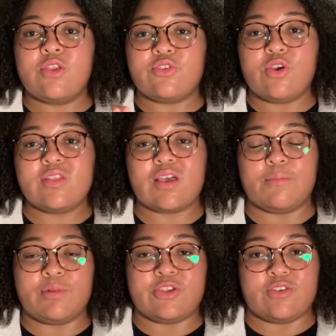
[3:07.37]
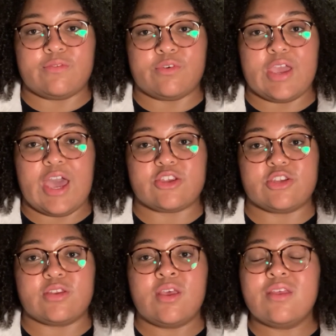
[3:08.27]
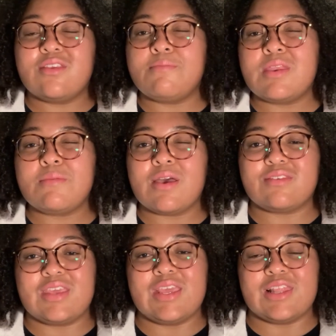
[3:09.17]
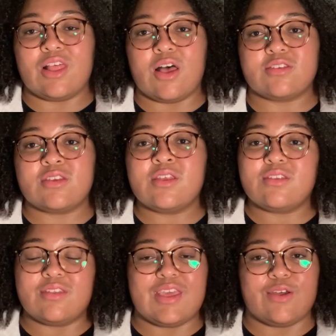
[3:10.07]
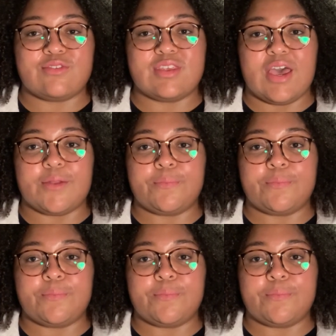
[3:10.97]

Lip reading: during the completion of the reaction to minimize heat loss to the outside.